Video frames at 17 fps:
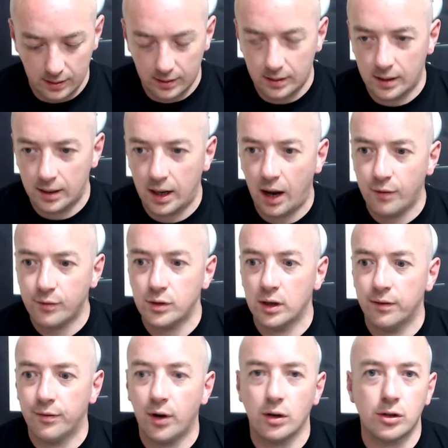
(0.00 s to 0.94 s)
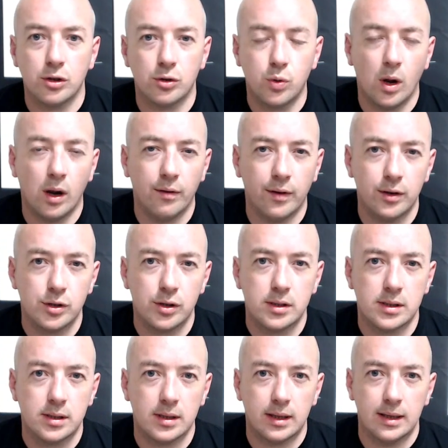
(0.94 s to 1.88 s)
and after you've got your 12
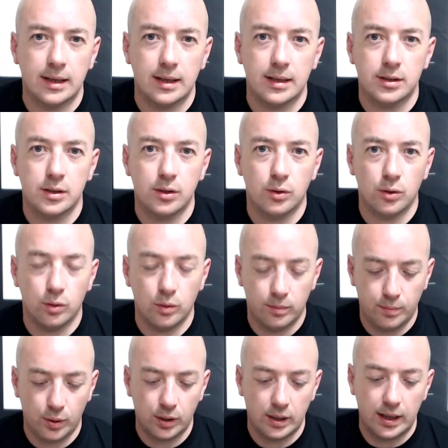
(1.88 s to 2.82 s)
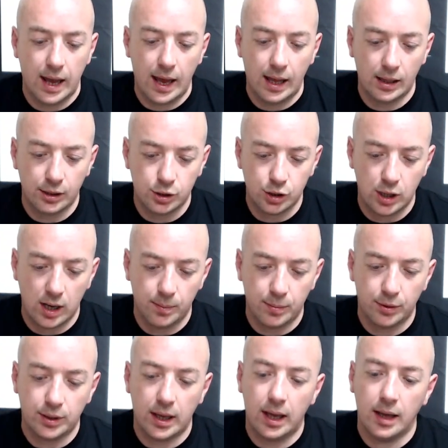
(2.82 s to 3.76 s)
inches you need to put an L shape
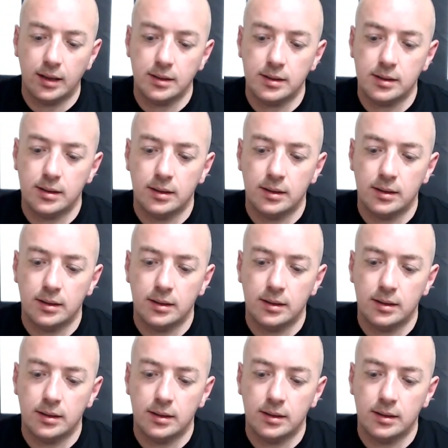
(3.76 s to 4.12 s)
on the end